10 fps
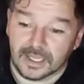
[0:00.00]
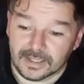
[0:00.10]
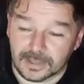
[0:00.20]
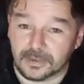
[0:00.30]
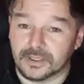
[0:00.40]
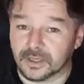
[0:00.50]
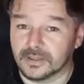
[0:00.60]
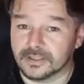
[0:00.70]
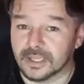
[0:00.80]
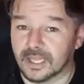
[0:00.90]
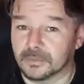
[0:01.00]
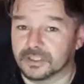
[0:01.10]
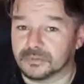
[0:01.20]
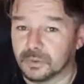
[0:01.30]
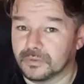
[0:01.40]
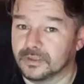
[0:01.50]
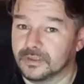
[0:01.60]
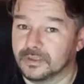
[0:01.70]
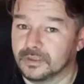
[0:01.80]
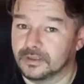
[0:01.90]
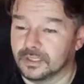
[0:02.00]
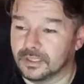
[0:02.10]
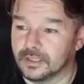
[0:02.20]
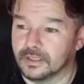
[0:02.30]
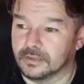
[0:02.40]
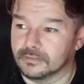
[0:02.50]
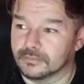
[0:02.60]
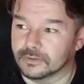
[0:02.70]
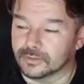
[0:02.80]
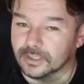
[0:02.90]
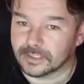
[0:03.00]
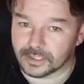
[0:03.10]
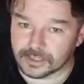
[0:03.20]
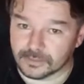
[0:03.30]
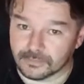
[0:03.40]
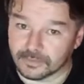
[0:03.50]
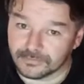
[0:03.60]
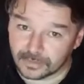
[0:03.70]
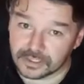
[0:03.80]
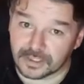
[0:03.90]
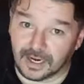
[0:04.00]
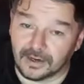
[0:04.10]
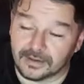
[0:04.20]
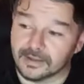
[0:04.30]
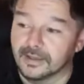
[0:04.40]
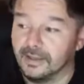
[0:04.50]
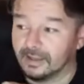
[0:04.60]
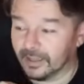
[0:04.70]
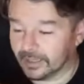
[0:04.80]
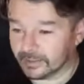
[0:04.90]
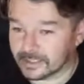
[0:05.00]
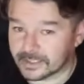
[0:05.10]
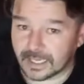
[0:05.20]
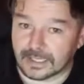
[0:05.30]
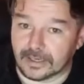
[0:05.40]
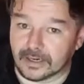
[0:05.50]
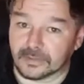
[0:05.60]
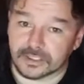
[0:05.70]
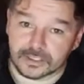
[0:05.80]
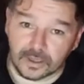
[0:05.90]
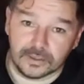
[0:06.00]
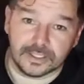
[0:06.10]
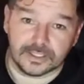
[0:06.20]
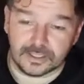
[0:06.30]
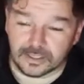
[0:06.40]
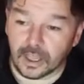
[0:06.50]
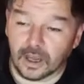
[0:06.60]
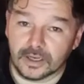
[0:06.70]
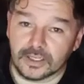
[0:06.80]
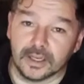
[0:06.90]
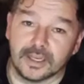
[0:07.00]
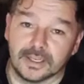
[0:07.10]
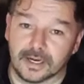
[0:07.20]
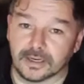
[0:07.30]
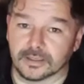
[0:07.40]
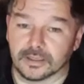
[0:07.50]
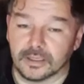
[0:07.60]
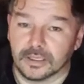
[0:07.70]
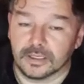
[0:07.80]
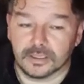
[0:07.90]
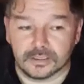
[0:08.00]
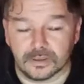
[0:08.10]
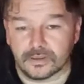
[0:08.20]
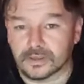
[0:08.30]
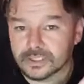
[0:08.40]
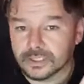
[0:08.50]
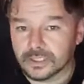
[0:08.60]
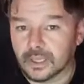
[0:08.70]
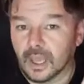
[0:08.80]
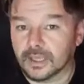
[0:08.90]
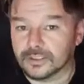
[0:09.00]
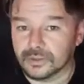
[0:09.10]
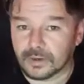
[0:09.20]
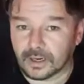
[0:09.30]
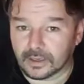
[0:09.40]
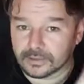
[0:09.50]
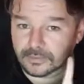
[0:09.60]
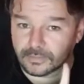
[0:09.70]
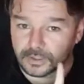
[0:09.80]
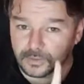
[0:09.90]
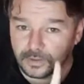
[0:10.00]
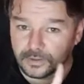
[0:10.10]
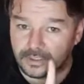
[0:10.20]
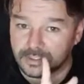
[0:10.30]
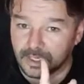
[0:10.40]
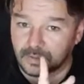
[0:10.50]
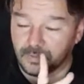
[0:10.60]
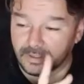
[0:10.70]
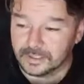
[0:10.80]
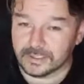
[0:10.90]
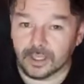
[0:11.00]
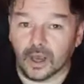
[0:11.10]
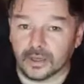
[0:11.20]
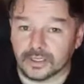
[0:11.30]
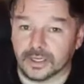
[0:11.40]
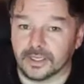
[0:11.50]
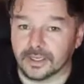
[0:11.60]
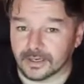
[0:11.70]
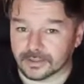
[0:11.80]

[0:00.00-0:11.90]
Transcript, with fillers: They were done to help smoothen the transition from the first arc into the second arc, which is called the, the Undying arc. So there's the Azure arc, the first one. The second one is the Undying arc.